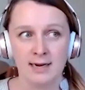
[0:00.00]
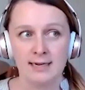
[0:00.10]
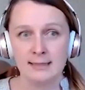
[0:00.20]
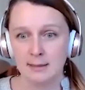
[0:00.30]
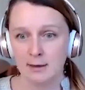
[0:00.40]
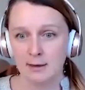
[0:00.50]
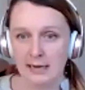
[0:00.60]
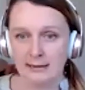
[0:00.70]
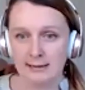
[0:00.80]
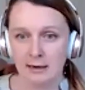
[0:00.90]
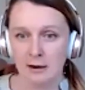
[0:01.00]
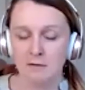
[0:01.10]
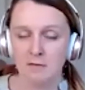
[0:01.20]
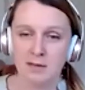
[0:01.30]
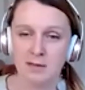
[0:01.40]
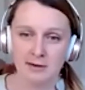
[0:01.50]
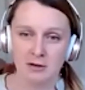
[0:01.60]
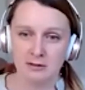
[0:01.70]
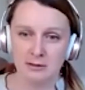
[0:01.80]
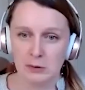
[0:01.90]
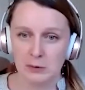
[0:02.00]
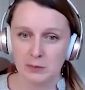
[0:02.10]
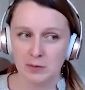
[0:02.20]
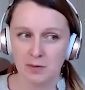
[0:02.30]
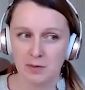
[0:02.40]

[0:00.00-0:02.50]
getting stuff fast enough, but then also